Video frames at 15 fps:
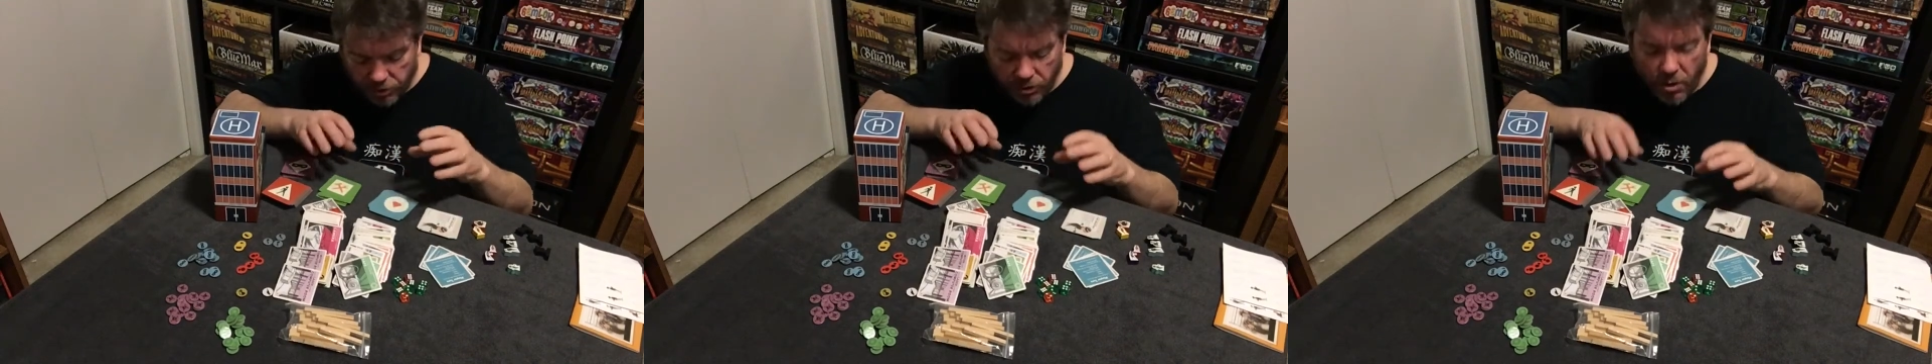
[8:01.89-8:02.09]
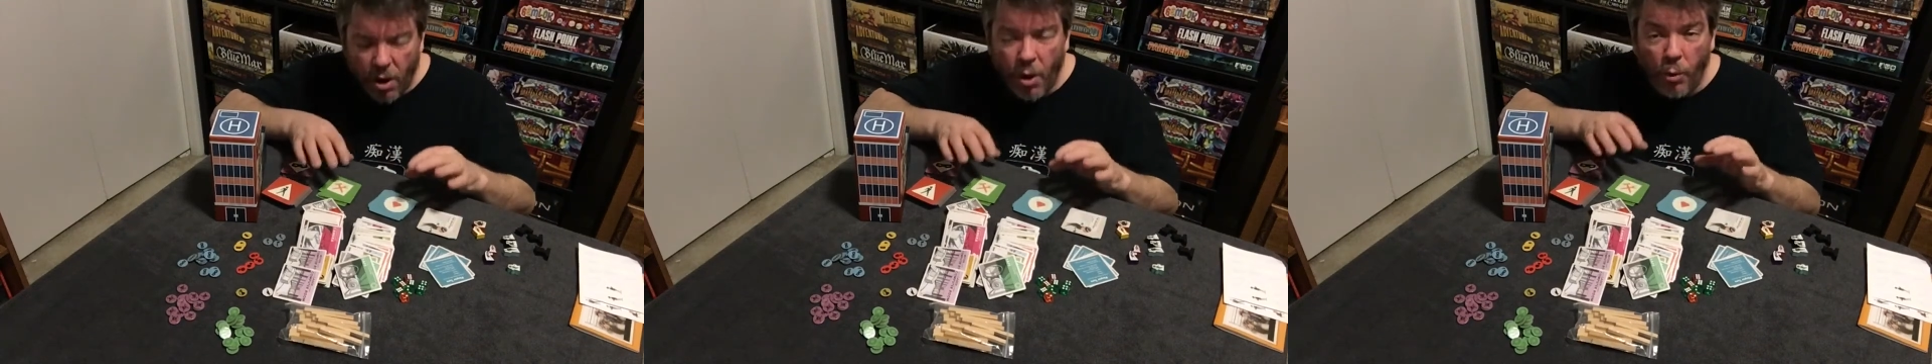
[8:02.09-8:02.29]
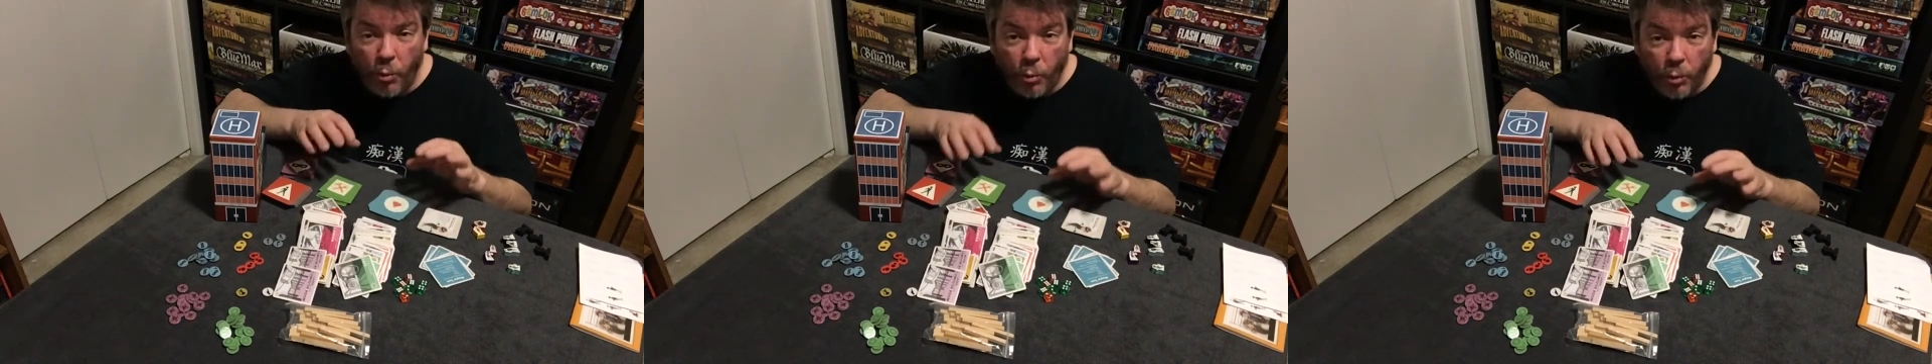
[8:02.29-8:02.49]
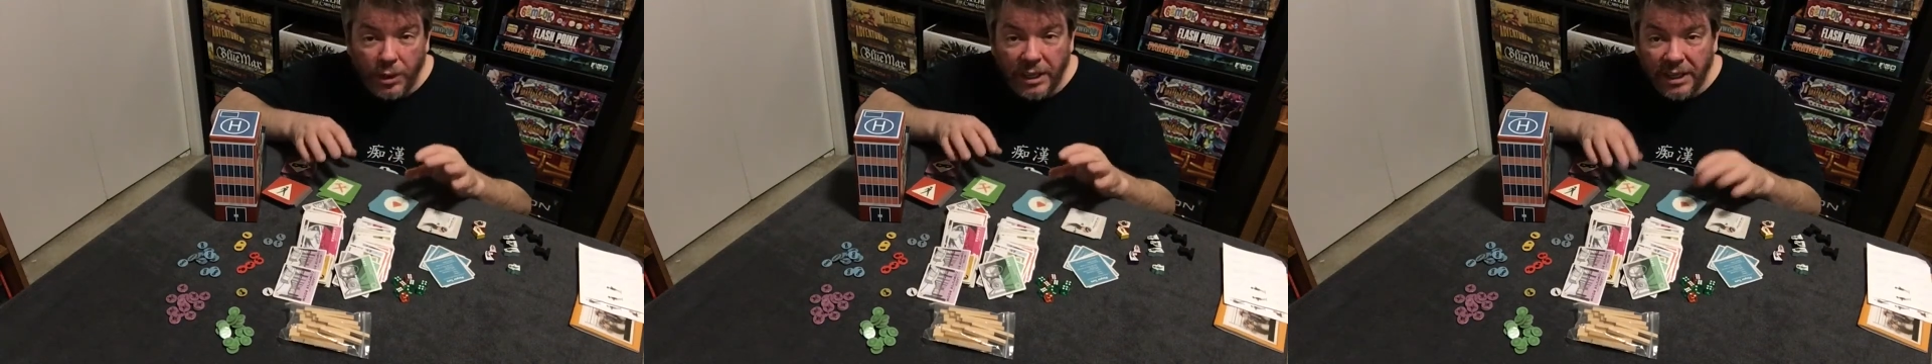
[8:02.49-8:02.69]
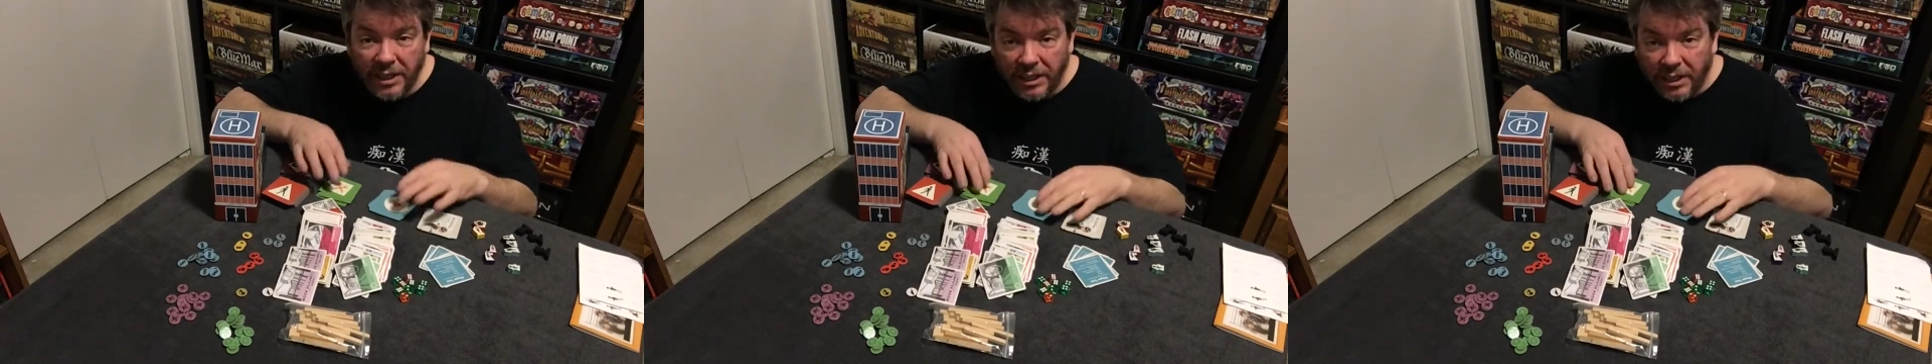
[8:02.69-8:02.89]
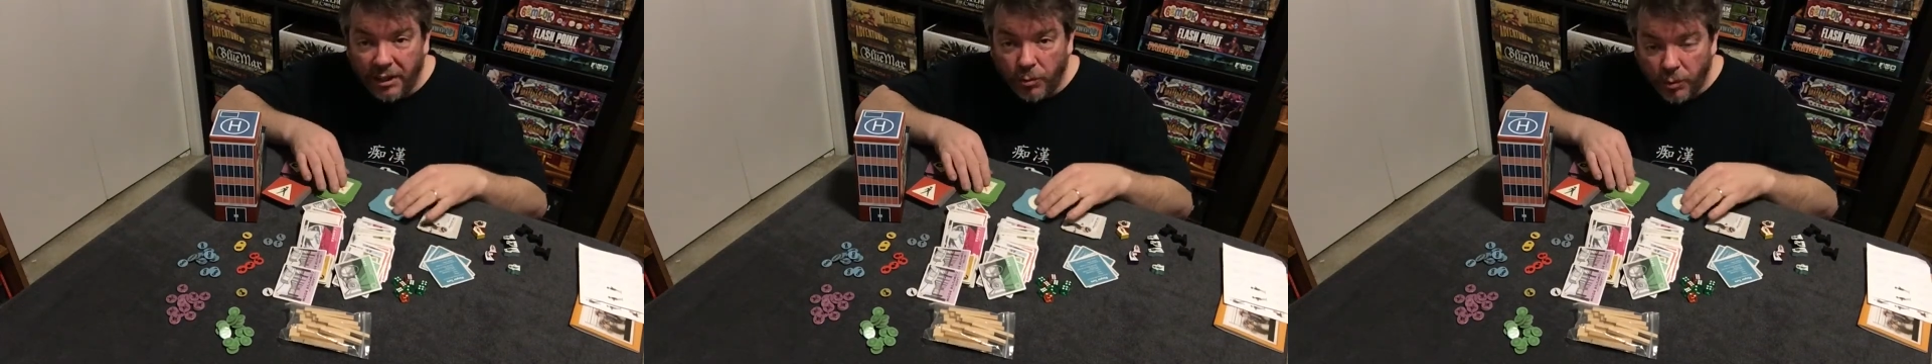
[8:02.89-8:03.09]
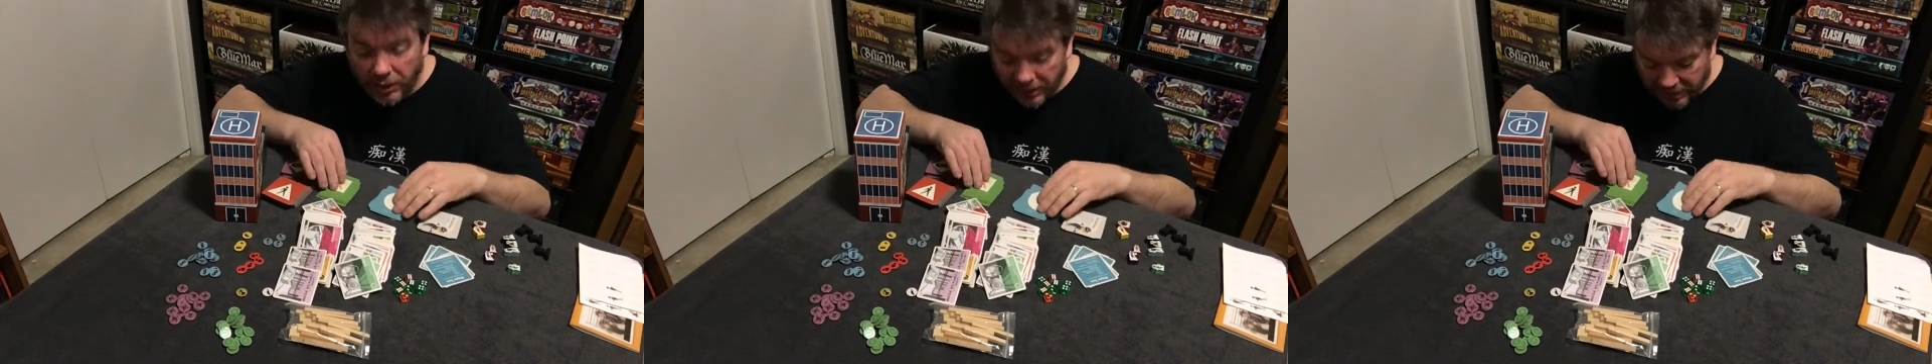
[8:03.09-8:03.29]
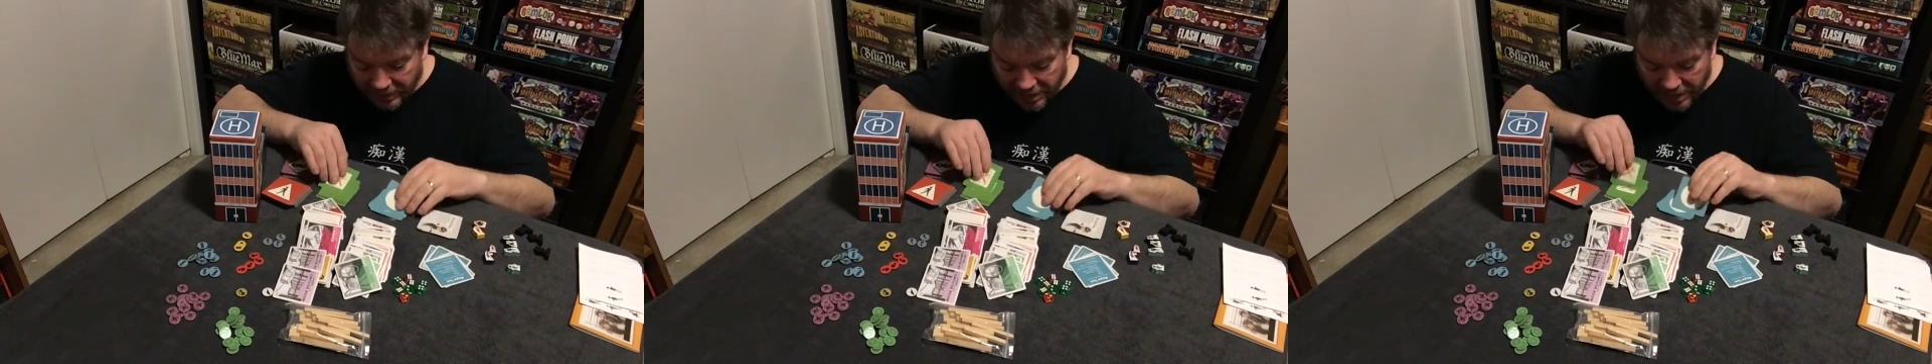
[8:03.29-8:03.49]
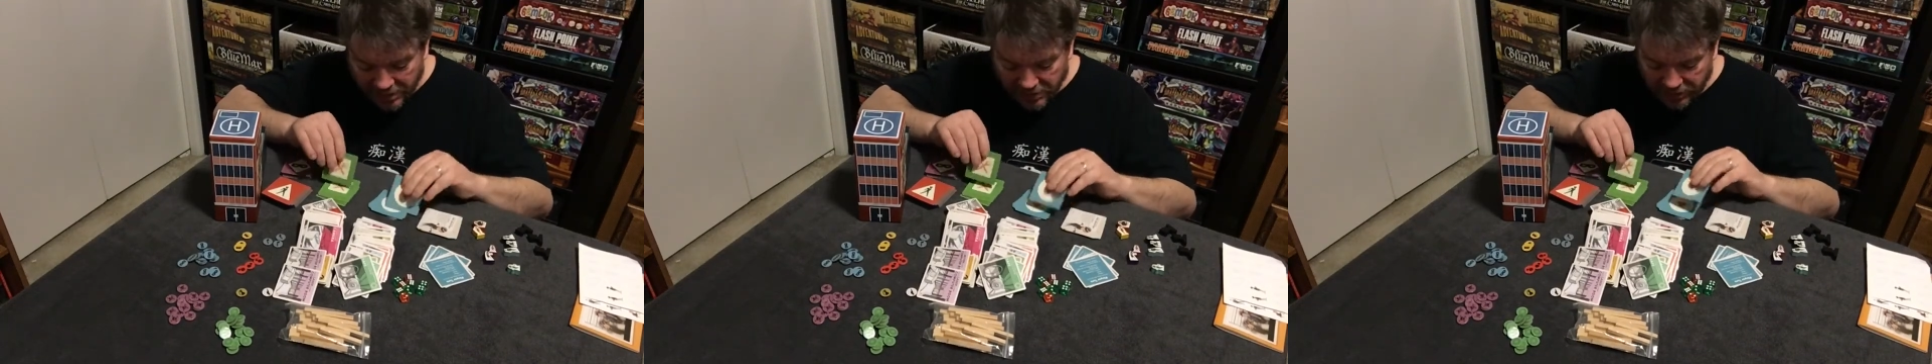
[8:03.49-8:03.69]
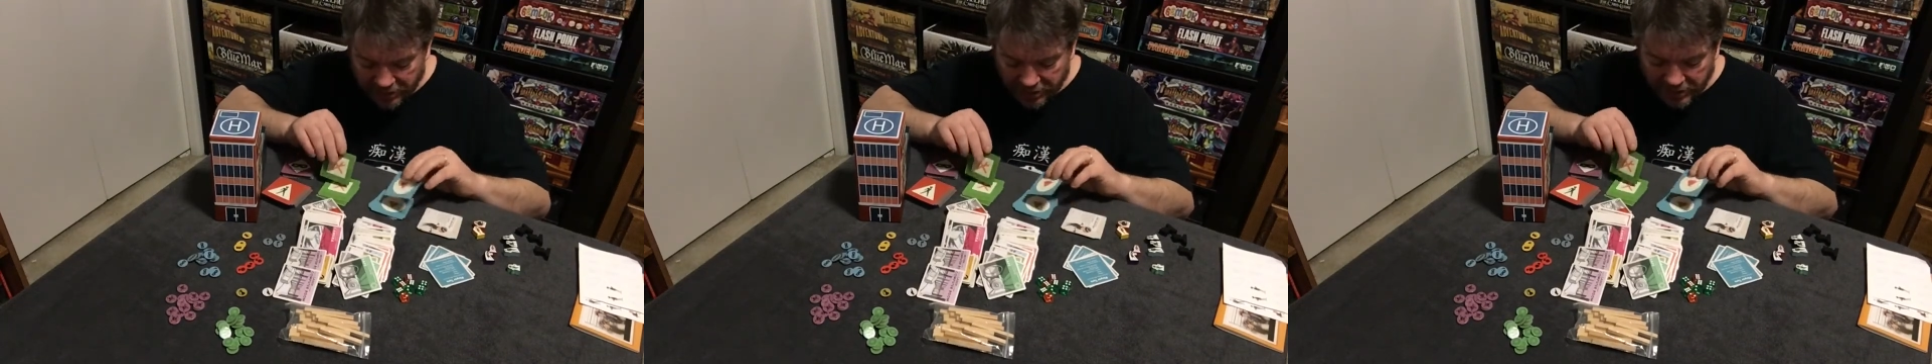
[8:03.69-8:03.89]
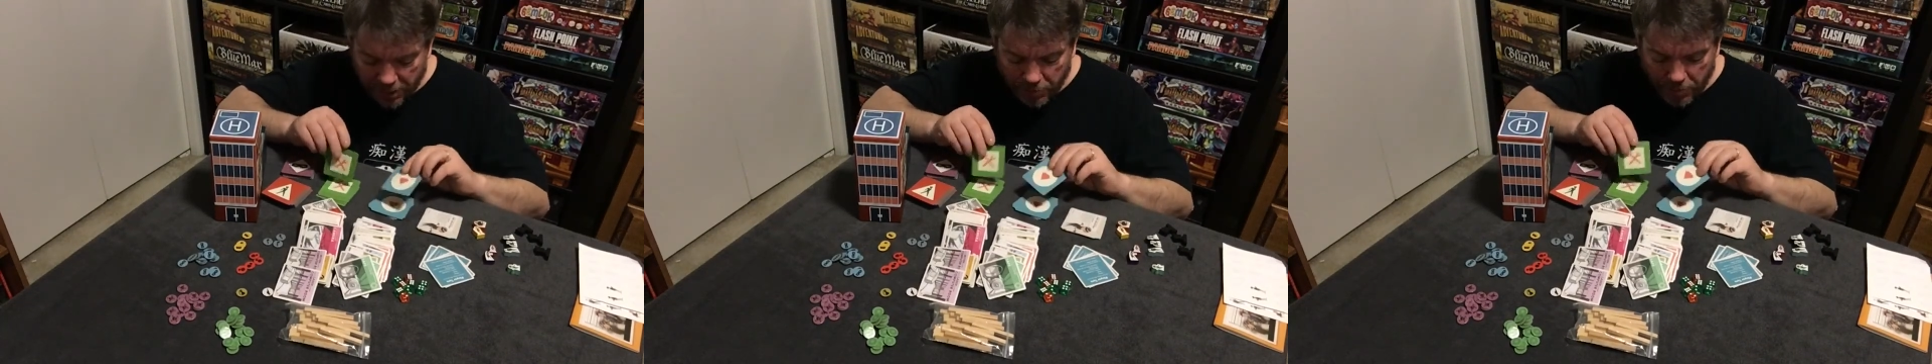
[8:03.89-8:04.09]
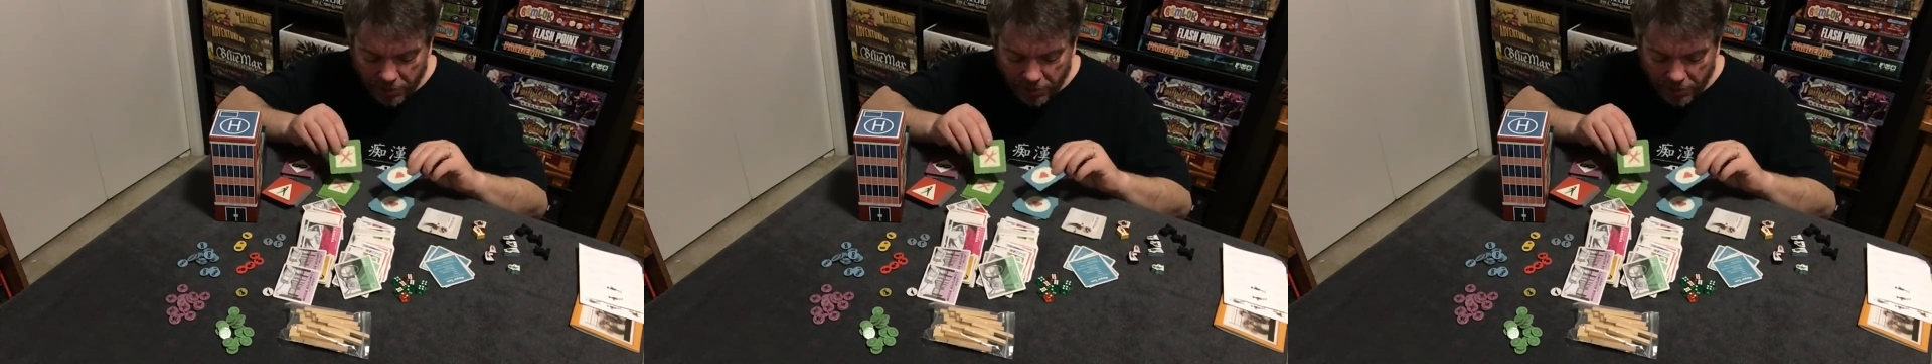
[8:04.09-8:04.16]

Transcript: They're all really, really nicely done,